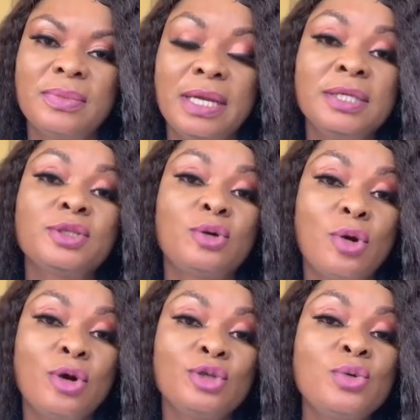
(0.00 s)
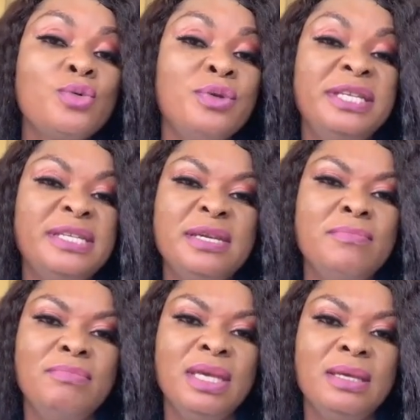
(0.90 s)
it is god who
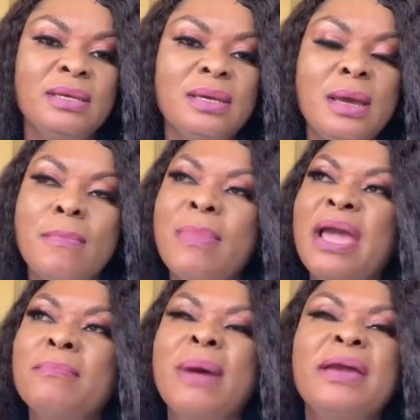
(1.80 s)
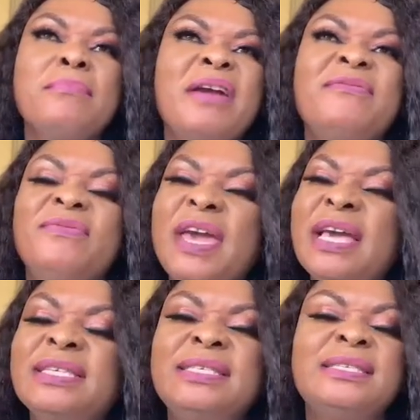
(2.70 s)
redeemed me my my my
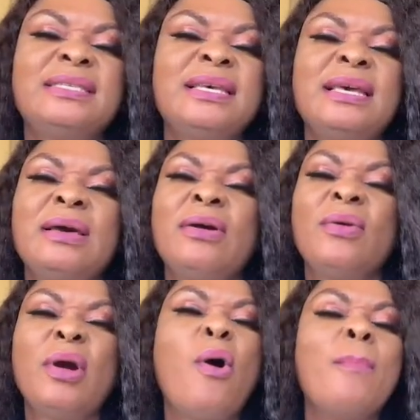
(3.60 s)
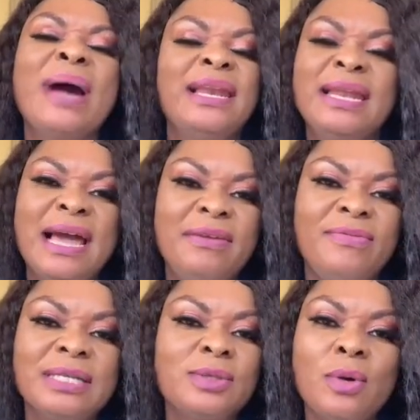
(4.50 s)
verse all my
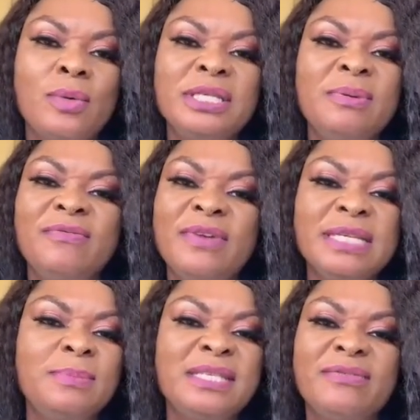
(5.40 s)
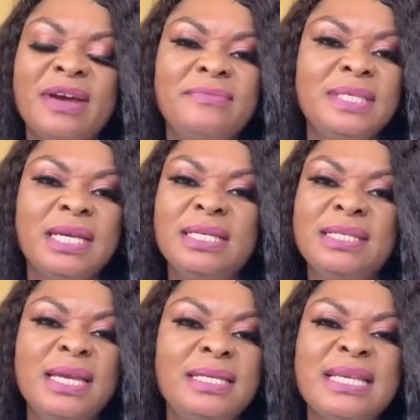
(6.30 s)
life has always been first peter 5.10 it
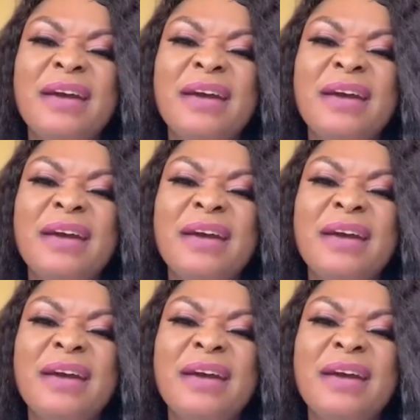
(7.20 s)
says